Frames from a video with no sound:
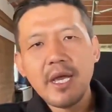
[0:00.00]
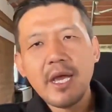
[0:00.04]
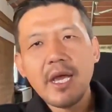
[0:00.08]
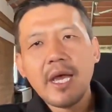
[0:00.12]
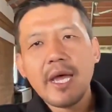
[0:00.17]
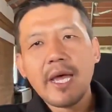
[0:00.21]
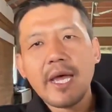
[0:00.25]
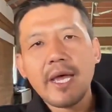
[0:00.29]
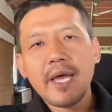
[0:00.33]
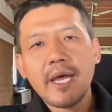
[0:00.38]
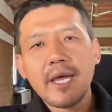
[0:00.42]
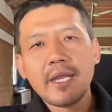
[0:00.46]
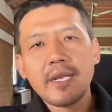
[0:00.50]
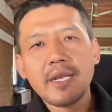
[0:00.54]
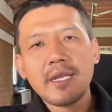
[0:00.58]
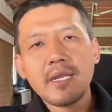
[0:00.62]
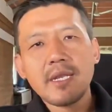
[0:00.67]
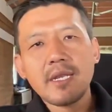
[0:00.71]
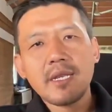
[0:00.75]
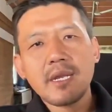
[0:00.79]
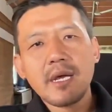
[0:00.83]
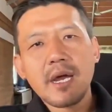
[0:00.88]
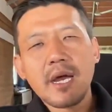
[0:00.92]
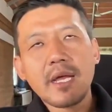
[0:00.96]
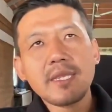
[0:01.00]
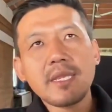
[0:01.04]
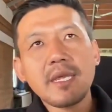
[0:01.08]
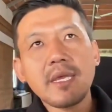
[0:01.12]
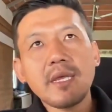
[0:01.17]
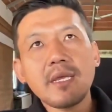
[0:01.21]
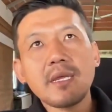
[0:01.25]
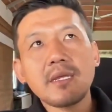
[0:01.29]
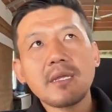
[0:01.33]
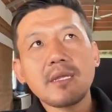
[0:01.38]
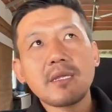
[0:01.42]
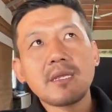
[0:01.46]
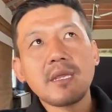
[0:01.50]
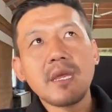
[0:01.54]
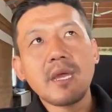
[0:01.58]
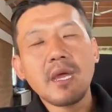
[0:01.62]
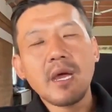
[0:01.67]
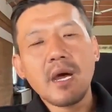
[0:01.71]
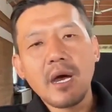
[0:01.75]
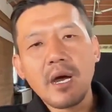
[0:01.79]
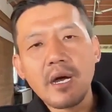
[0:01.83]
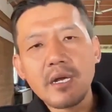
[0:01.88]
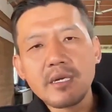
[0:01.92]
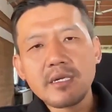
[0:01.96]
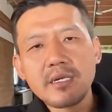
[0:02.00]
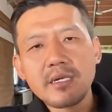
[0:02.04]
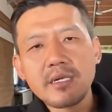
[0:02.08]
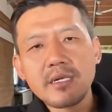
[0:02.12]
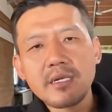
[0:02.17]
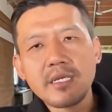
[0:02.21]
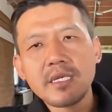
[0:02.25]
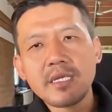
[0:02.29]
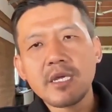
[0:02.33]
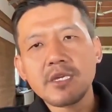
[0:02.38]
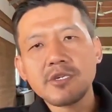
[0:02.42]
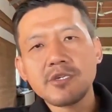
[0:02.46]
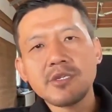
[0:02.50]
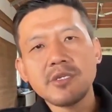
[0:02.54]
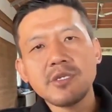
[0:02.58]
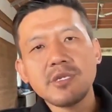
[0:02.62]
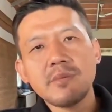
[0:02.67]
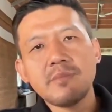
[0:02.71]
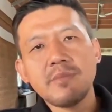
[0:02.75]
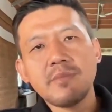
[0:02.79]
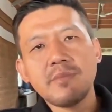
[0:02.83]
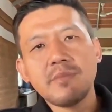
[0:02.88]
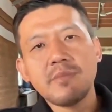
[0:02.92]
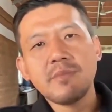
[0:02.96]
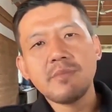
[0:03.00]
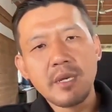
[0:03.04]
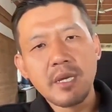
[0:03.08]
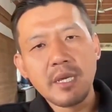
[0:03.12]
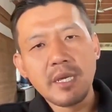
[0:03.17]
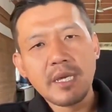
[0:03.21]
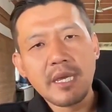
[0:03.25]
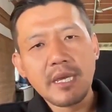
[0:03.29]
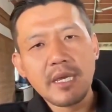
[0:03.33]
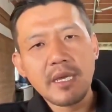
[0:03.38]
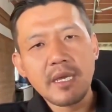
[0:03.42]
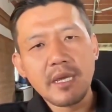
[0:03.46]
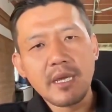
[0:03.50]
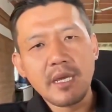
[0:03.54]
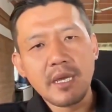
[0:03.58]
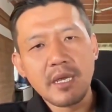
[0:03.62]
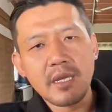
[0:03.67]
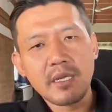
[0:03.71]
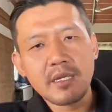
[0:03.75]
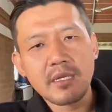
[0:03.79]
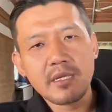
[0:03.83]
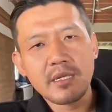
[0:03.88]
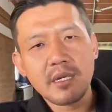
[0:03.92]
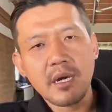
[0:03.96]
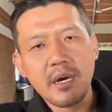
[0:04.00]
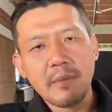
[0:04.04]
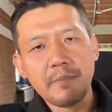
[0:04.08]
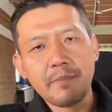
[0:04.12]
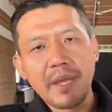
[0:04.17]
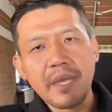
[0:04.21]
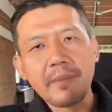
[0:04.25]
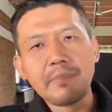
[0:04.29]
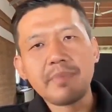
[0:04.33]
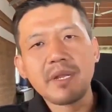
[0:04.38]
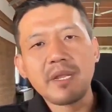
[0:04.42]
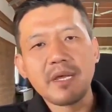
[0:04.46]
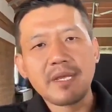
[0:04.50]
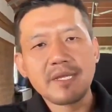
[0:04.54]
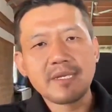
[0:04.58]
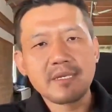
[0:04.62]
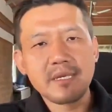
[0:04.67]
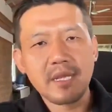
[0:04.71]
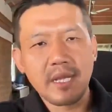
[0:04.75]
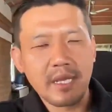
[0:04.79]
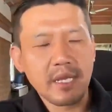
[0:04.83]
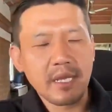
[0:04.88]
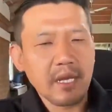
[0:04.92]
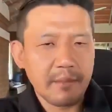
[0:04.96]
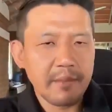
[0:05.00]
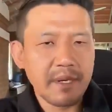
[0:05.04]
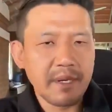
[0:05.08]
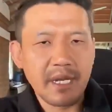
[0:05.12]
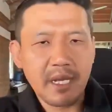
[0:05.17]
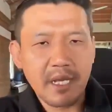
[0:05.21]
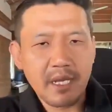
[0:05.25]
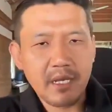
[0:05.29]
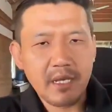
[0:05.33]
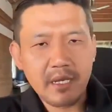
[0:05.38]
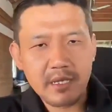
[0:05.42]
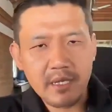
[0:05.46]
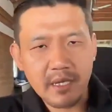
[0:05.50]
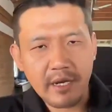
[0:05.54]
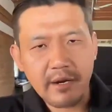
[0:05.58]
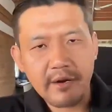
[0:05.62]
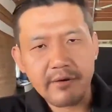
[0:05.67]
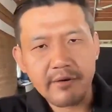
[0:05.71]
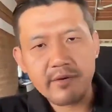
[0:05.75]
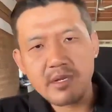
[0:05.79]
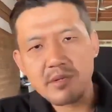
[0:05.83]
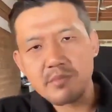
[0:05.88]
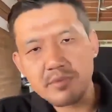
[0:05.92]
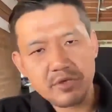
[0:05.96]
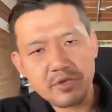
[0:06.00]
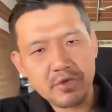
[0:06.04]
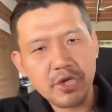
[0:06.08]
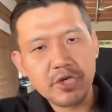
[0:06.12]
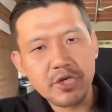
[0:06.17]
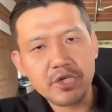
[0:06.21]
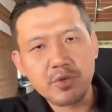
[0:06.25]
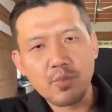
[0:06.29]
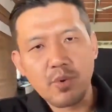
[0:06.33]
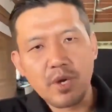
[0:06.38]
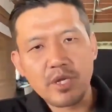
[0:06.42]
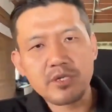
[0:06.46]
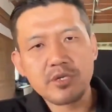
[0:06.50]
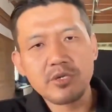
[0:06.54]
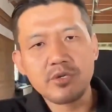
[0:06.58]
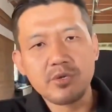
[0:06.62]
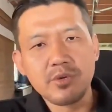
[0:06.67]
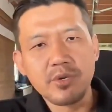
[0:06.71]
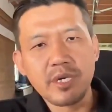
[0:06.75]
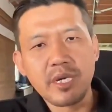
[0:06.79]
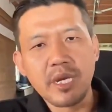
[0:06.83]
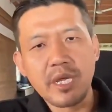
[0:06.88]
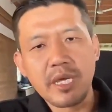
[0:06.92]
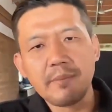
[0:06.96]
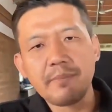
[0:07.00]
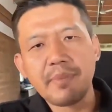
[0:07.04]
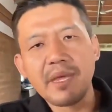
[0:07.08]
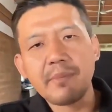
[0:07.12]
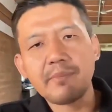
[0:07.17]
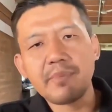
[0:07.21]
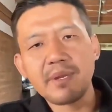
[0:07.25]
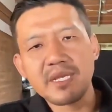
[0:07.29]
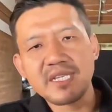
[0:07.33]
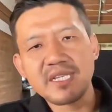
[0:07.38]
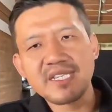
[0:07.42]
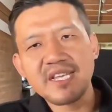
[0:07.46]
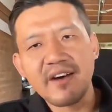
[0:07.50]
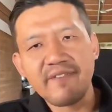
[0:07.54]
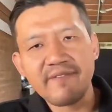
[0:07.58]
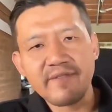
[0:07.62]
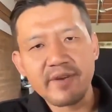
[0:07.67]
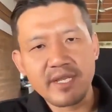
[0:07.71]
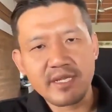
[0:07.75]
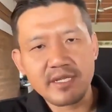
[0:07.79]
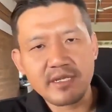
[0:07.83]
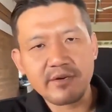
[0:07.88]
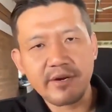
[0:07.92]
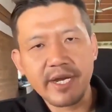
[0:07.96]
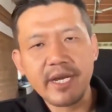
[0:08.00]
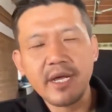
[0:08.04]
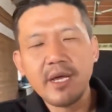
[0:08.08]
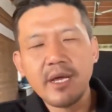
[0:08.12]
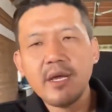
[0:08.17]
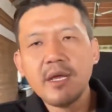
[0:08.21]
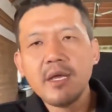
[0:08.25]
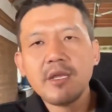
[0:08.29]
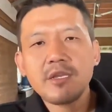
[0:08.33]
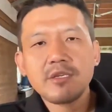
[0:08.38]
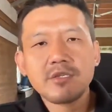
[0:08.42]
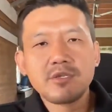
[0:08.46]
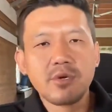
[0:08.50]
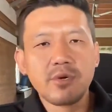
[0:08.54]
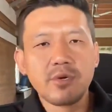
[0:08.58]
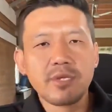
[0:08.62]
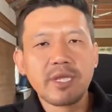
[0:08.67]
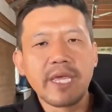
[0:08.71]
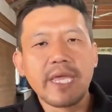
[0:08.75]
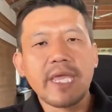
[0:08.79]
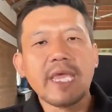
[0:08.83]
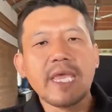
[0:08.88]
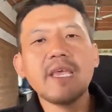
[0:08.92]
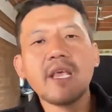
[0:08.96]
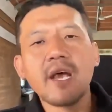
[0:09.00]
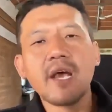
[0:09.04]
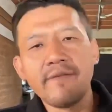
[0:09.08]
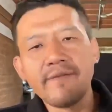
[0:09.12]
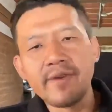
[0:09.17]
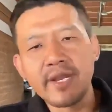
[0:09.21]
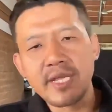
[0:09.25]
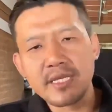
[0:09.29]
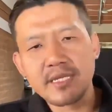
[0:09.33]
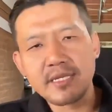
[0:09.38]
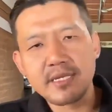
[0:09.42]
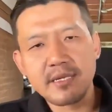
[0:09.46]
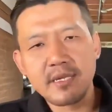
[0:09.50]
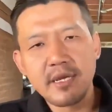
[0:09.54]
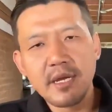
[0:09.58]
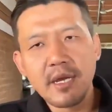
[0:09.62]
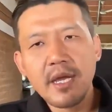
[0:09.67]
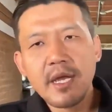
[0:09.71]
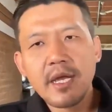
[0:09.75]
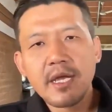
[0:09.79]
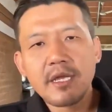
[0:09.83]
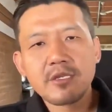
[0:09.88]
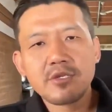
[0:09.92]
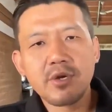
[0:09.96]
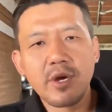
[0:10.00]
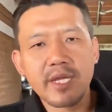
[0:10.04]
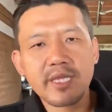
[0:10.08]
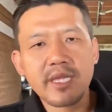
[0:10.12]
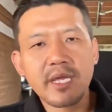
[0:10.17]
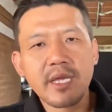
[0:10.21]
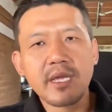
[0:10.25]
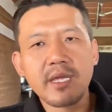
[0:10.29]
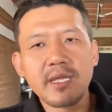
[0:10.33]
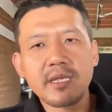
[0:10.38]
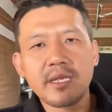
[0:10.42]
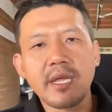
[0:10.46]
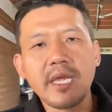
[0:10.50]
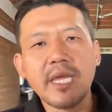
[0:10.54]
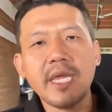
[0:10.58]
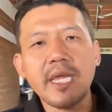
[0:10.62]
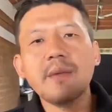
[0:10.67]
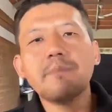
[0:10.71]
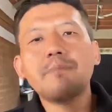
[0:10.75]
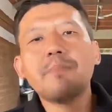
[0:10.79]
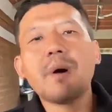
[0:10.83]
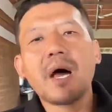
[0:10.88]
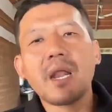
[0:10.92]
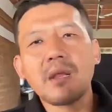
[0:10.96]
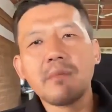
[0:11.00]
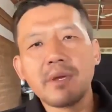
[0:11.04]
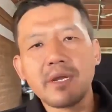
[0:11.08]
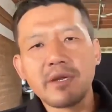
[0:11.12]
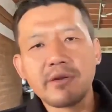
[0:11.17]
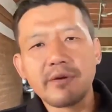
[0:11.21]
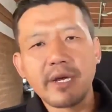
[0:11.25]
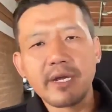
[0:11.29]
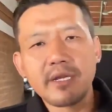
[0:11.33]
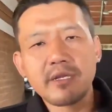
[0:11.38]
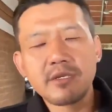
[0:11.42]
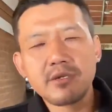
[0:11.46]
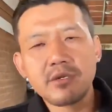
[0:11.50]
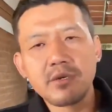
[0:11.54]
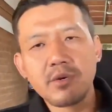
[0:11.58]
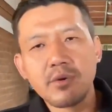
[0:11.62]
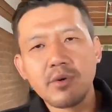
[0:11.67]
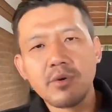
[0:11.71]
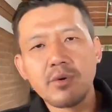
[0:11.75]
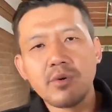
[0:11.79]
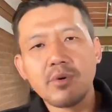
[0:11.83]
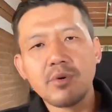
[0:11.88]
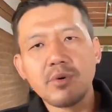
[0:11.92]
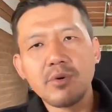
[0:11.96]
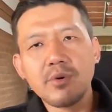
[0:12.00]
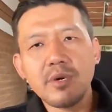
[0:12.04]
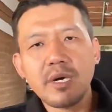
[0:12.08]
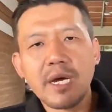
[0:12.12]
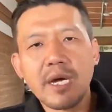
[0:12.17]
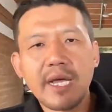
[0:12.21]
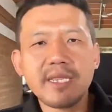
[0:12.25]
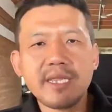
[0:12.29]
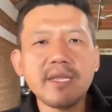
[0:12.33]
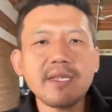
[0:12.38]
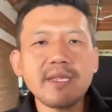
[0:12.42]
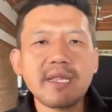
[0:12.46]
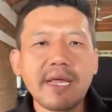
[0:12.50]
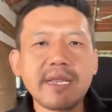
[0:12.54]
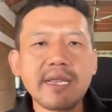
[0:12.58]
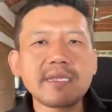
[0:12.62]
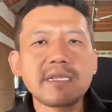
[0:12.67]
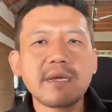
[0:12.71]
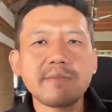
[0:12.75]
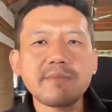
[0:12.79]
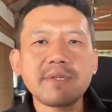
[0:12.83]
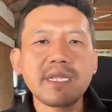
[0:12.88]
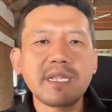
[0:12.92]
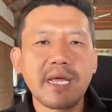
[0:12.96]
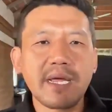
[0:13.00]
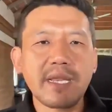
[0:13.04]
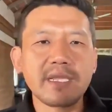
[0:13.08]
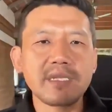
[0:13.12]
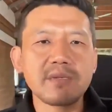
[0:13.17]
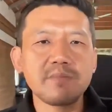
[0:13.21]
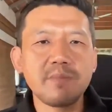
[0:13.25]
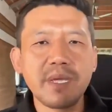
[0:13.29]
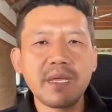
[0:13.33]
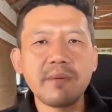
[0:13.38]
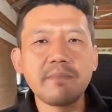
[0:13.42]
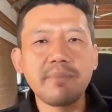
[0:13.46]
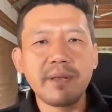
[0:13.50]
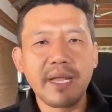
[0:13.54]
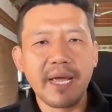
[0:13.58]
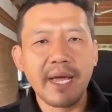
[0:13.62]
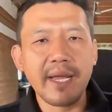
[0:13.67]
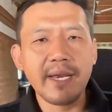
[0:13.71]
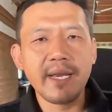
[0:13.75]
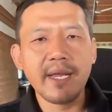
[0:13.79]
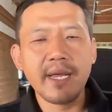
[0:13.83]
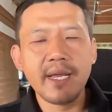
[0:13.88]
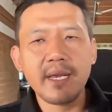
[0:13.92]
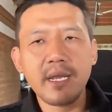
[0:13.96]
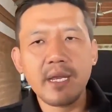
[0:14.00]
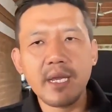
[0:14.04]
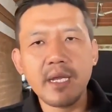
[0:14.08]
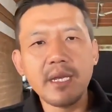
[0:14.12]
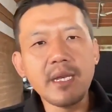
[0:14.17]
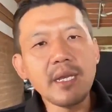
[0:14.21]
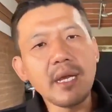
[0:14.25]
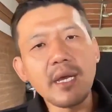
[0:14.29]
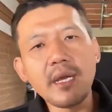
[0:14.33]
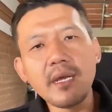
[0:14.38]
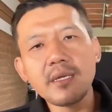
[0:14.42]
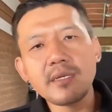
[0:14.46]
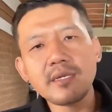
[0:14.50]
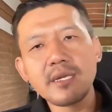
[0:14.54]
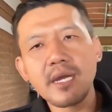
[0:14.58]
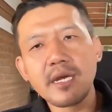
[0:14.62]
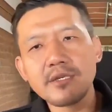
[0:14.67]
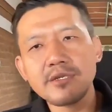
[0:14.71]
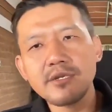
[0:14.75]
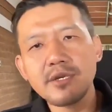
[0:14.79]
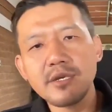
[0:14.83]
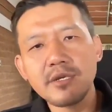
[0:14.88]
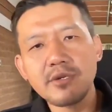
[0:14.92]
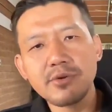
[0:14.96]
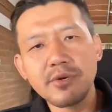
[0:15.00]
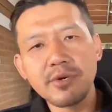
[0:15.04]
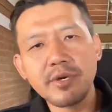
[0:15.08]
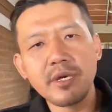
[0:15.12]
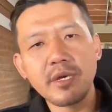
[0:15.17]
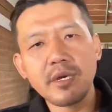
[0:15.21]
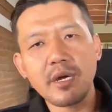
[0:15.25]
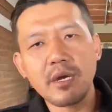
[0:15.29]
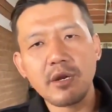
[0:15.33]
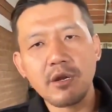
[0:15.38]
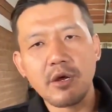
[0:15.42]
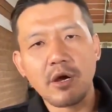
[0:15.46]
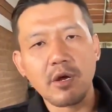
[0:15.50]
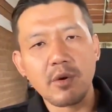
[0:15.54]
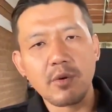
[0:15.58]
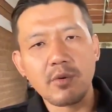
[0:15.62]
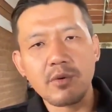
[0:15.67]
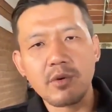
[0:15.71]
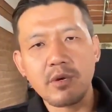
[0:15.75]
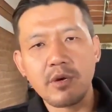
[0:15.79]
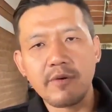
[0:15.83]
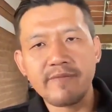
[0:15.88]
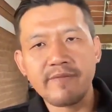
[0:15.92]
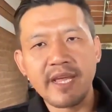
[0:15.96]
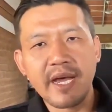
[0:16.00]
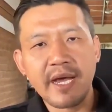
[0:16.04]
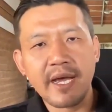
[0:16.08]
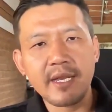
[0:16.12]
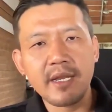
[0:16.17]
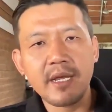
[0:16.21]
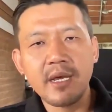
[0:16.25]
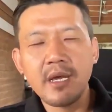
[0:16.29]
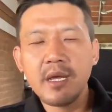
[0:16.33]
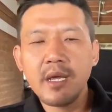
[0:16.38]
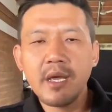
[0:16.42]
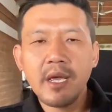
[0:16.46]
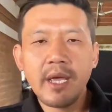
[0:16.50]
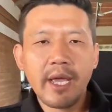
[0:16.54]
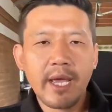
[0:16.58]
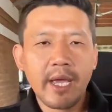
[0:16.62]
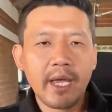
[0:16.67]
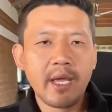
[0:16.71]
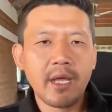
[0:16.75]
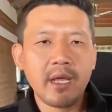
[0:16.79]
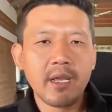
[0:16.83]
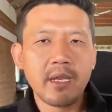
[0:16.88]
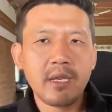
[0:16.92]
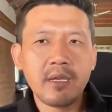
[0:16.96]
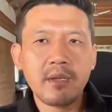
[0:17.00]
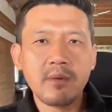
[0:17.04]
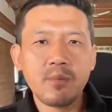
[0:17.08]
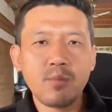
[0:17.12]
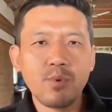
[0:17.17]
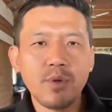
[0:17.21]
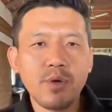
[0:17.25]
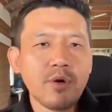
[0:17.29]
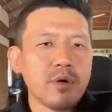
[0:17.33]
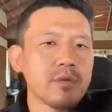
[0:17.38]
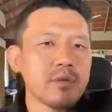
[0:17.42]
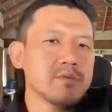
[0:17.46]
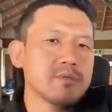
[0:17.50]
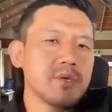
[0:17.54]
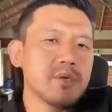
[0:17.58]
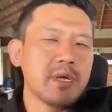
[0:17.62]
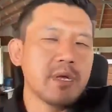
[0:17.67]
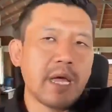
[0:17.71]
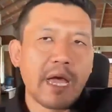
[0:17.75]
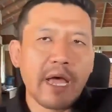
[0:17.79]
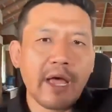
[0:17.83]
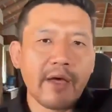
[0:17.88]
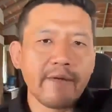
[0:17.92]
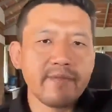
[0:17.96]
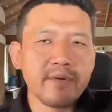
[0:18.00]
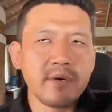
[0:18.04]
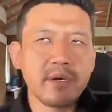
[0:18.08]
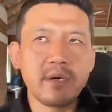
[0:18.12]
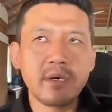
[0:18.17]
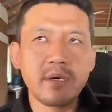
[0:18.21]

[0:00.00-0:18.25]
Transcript: And I think there are discussions about making it a paperless, like, I mean, like the current administration wants to do it like a paperless governance, right? So the e-governance. So I think the e-parliament, right? So I think that is something that is being planned, and India is actually doing a lot of that. And we also have